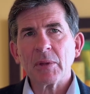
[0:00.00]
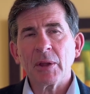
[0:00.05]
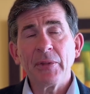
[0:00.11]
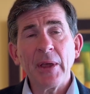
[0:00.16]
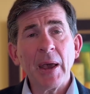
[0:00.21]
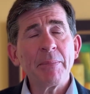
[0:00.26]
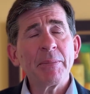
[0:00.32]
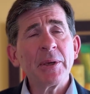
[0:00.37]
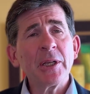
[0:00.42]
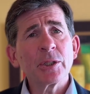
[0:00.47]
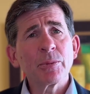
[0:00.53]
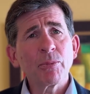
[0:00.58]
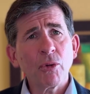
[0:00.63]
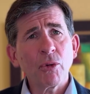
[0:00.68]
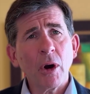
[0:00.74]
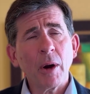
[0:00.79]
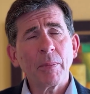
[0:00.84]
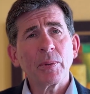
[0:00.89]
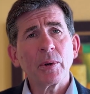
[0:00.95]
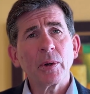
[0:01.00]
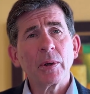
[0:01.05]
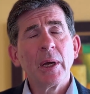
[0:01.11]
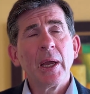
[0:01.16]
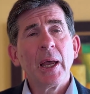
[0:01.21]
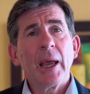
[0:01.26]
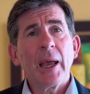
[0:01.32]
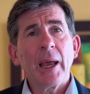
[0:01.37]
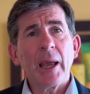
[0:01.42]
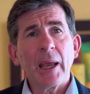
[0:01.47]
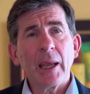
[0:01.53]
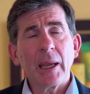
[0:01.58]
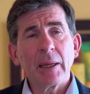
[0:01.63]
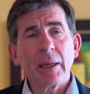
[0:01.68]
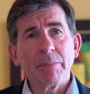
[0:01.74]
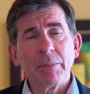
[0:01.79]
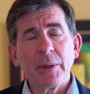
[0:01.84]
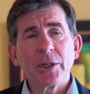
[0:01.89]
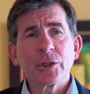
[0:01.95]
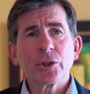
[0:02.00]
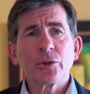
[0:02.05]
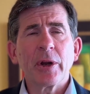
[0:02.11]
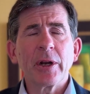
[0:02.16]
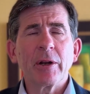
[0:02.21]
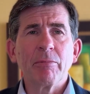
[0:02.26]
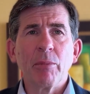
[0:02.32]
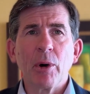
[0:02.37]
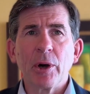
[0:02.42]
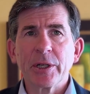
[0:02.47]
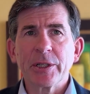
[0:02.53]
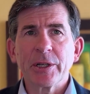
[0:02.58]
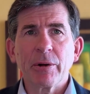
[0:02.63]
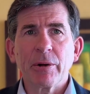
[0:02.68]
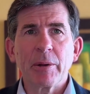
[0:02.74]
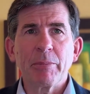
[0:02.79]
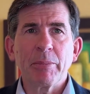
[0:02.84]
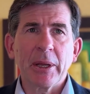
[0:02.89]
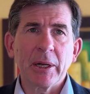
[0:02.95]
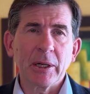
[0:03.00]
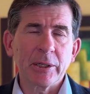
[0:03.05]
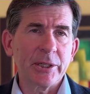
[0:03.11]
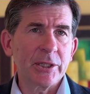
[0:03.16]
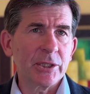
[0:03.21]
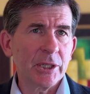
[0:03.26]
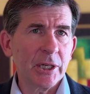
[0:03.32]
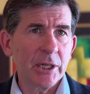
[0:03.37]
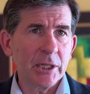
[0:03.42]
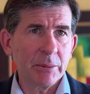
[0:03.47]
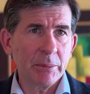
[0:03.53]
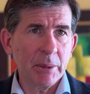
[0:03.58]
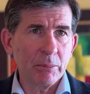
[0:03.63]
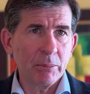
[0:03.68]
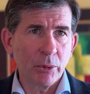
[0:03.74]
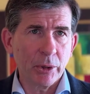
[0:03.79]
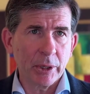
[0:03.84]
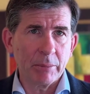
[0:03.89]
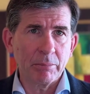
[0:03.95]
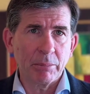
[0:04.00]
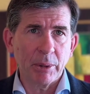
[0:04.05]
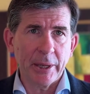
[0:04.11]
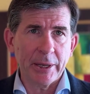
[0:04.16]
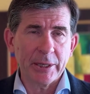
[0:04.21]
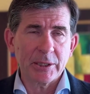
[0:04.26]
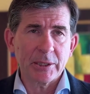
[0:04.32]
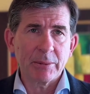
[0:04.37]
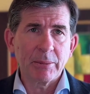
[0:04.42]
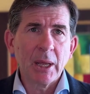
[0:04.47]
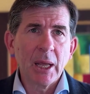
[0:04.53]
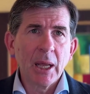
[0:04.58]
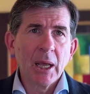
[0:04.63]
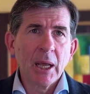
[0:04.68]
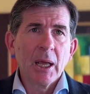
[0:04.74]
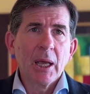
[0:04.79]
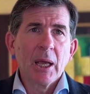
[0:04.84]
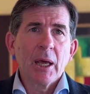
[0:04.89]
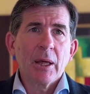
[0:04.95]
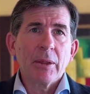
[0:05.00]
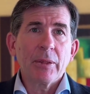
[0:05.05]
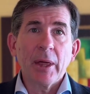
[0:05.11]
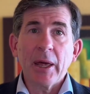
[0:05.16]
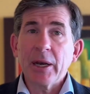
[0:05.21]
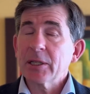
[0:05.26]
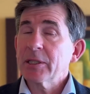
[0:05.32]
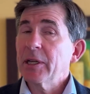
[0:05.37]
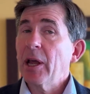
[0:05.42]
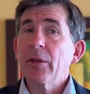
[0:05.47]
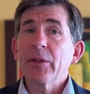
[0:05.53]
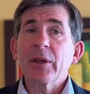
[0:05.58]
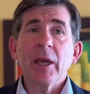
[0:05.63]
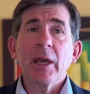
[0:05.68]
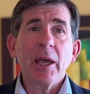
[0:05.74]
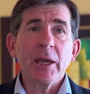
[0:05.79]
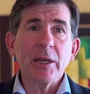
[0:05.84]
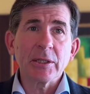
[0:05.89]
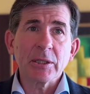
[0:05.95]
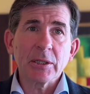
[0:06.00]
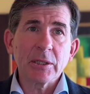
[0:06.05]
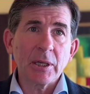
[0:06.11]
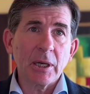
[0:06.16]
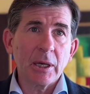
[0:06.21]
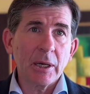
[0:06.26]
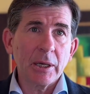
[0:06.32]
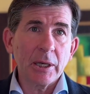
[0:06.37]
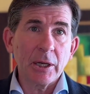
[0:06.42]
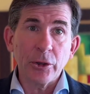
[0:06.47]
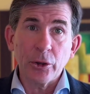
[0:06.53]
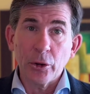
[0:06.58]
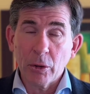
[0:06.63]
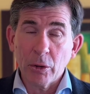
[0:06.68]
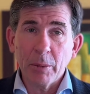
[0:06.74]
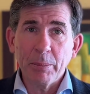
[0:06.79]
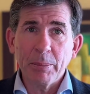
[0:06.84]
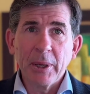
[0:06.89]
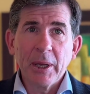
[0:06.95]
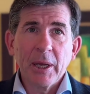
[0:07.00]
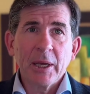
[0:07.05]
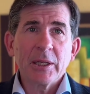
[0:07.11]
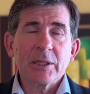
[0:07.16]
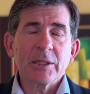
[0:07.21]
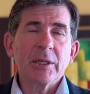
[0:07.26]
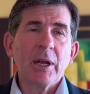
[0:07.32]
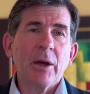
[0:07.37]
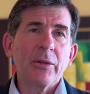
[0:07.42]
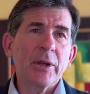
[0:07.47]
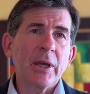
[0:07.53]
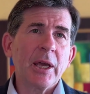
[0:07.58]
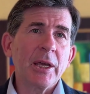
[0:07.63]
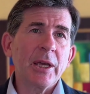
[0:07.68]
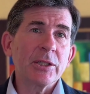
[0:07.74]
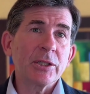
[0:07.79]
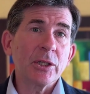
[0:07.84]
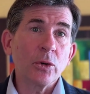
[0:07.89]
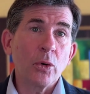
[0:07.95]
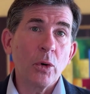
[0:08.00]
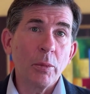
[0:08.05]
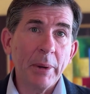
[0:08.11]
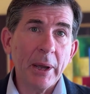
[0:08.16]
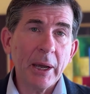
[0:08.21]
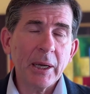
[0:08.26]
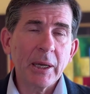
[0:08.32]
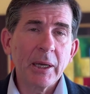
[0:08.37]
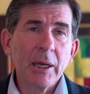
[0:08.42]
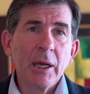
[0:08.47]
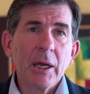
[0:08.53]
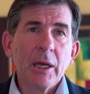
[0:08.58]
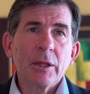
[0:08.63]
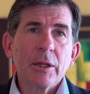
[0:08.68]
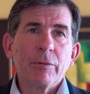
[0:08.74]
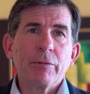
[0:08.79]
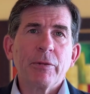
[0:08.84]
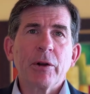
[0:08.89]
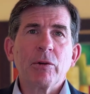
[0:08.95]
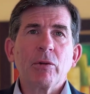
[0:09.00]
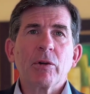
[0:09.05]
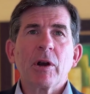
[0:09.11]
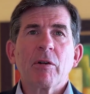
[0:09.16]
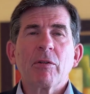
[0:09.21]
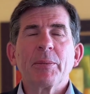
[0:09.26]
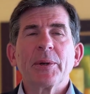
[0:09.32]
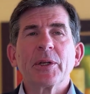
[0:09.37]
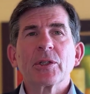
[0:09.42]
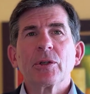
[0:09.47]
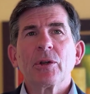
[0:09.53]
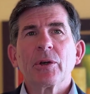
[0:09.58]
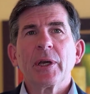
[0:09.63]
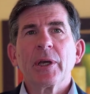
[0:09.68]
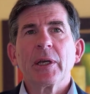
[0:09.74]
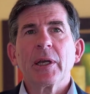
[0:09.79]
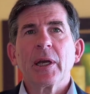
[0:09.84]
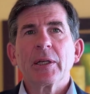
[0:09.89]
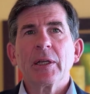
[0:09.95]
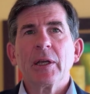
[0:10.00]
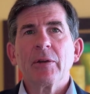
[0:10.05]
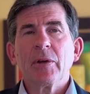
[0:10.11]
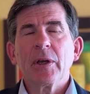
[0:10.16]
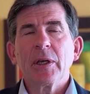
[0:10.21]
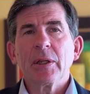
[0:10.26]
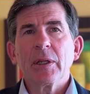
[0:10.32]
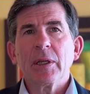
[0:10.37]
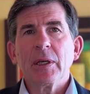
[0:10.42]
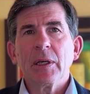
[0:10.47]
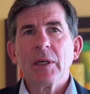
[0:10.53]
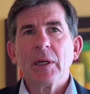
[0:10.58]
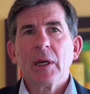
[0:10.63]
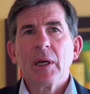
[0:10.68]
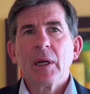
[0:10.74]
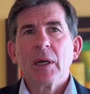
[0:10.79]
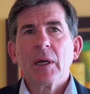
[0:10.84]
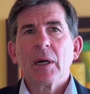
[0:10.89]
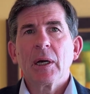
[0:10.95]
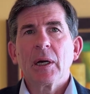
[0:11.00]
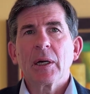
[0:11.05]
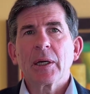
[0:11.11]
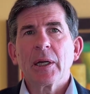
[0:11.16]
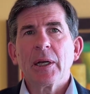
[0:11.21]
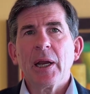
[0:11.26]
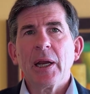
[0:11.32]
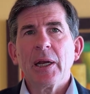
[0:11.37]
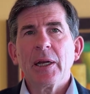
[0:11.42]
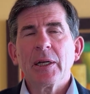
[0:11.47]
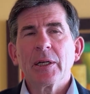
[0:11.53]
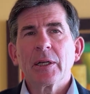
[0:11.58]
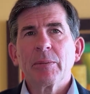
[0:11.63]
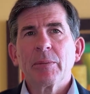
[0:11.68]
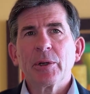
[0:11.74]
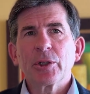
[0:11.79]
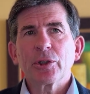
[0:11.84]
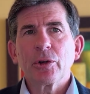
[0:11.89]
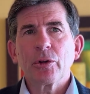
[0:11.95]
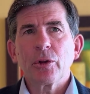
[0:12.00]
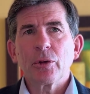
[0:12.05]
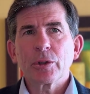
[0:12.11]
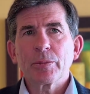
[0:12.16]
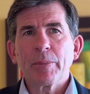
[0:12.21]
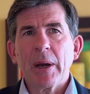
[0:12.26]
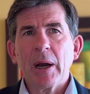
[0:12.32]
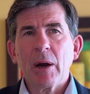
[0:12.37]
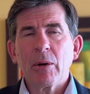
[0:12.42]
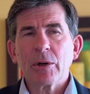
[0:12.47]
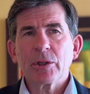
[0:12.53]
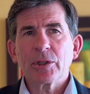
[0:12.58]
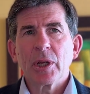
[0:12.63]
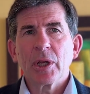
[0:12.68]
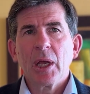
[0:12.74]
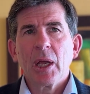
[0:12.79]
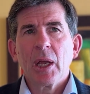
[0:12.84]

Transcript: That means proper administrative monetary penalties need to be put in place. That is now the case in Europe. It's now the case in Quebec. The federal government is looking at giving the Canadian Commissioner those powers.